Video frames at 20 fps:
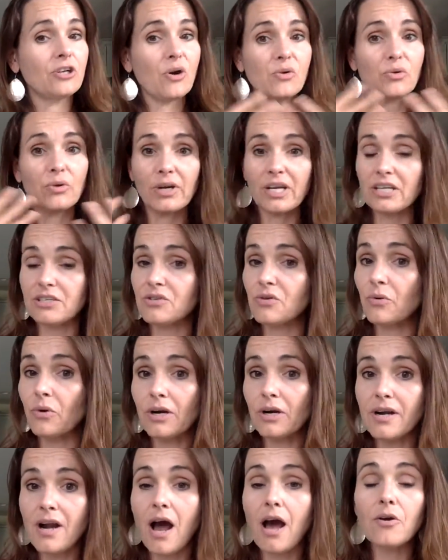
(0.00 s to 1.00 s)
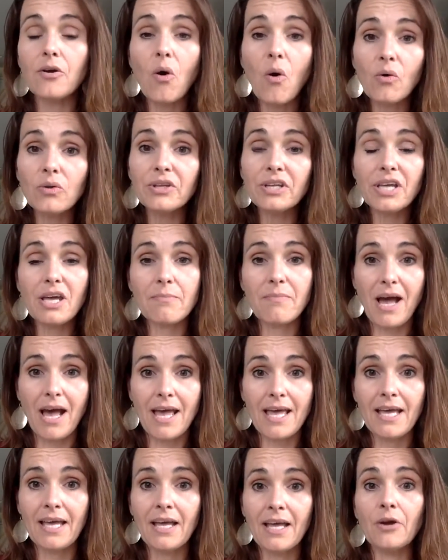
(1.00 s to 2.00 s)
grantor, not only am
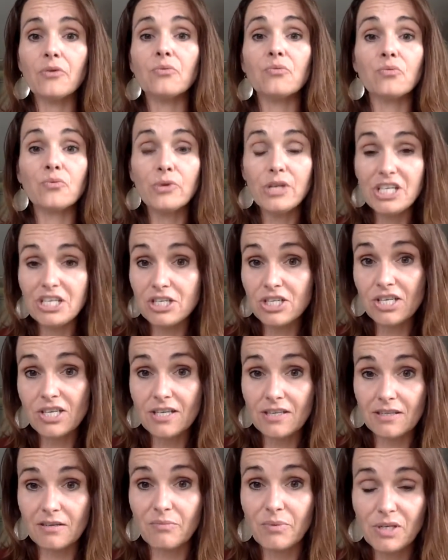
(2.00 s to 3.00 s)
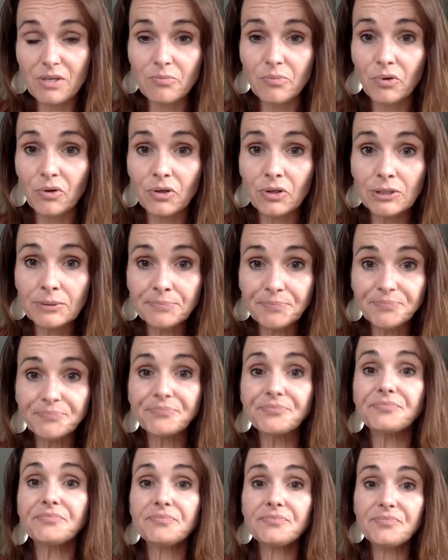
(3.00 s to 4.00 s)
I reaching the people
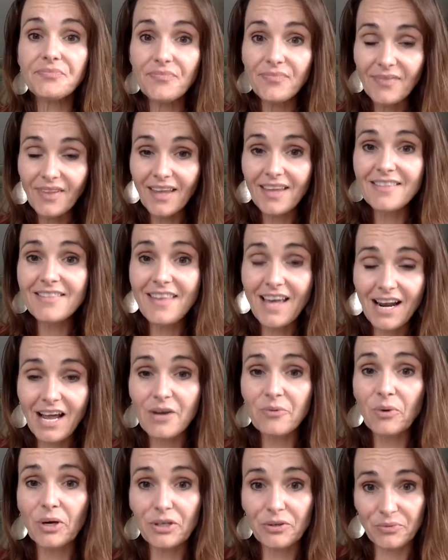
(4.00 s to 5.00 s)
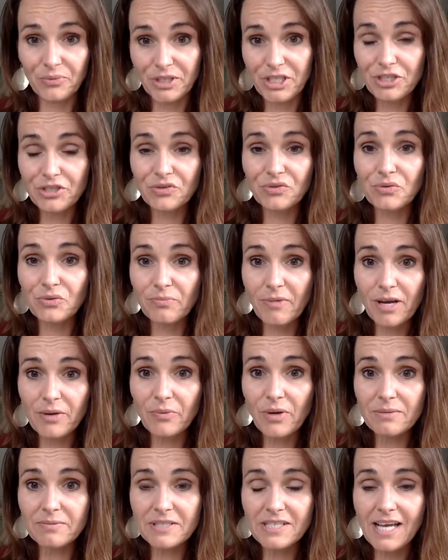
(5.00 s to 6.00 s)
that I want to reach through my
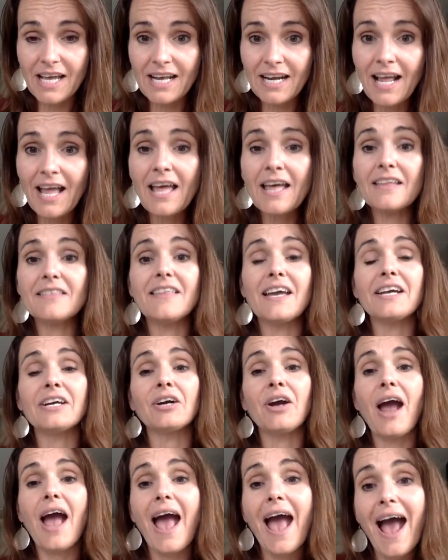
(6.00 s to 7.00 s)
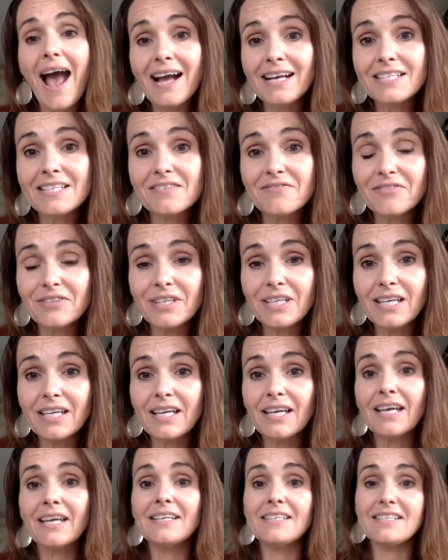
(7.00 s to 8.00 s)
website, they are
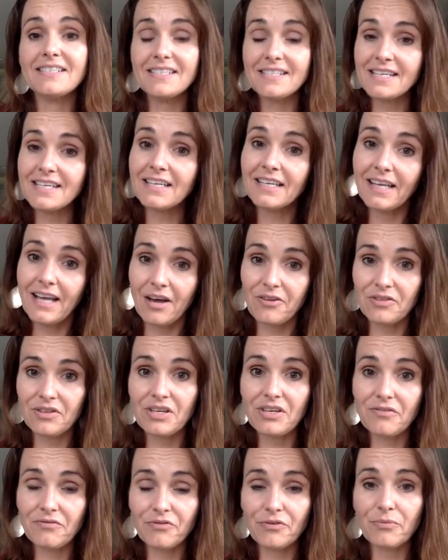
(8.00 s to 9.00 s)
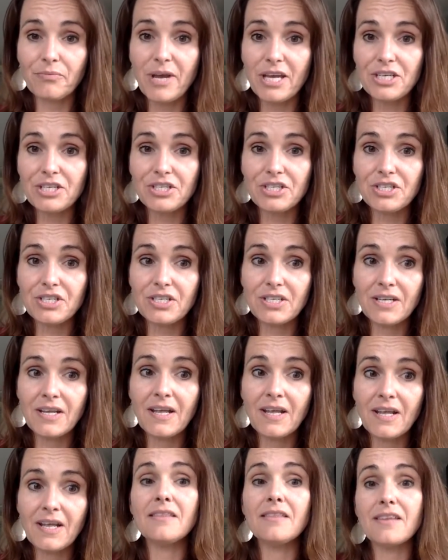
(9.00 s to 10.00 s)
actively seeking out the information
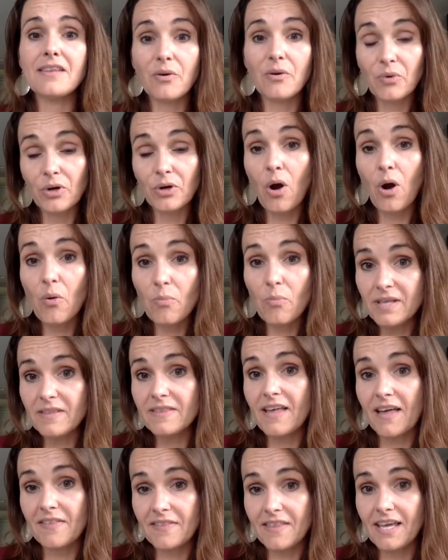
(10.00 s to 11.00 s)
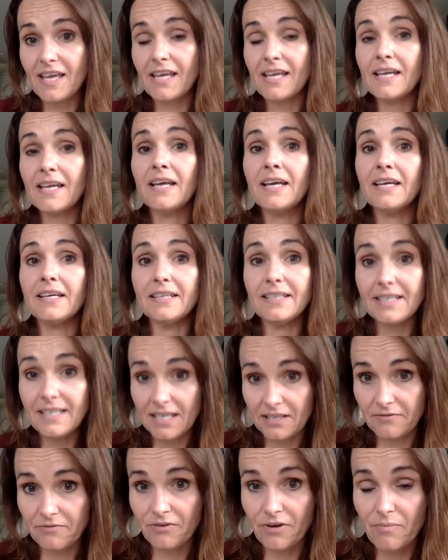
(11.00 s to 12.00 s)
that we're hoping that they
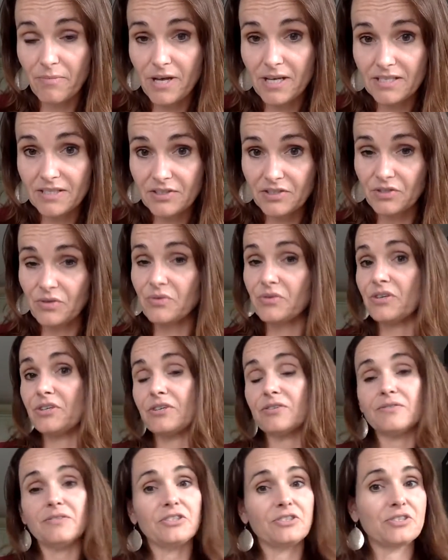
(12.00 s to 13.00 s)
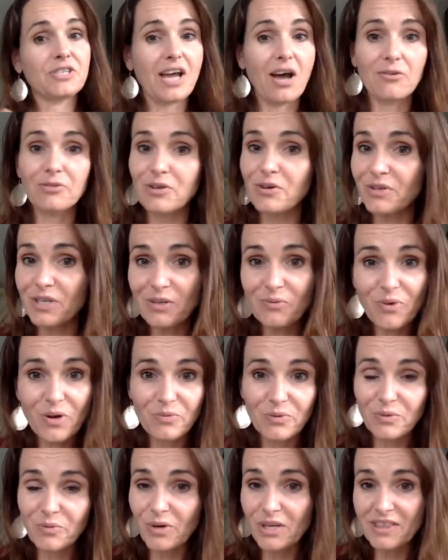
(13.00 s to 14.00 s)
get from us. So they're downloading what
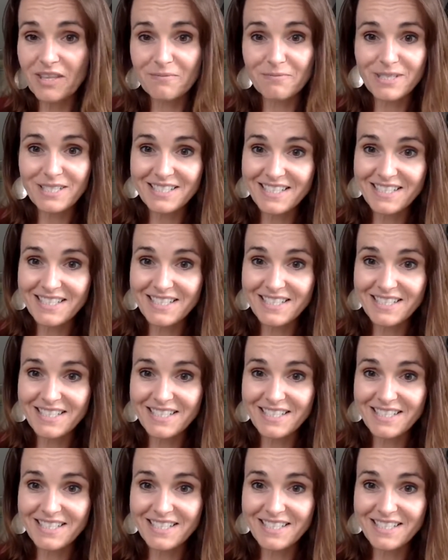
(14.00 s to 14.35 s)
we want them to